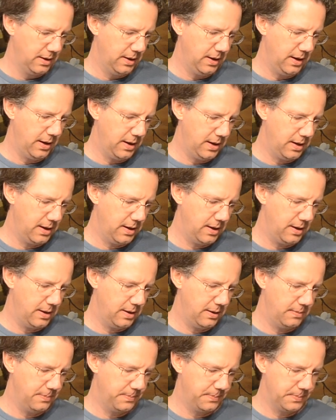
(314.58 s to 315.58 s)
Uh,
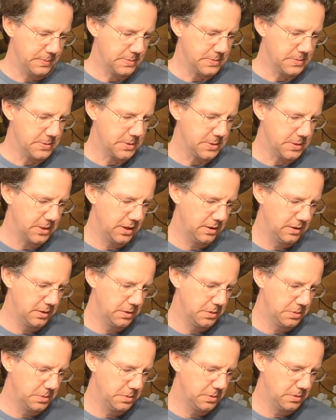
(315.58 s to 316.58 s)

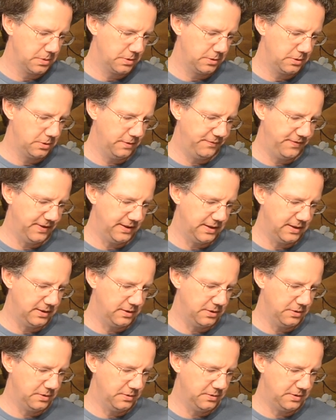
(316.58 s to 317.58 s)

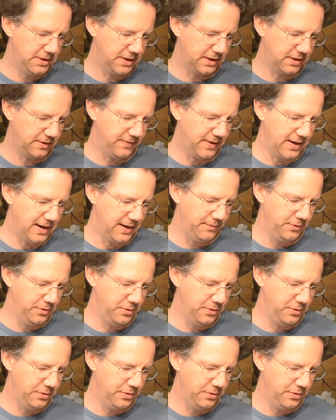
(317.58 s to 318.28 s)
265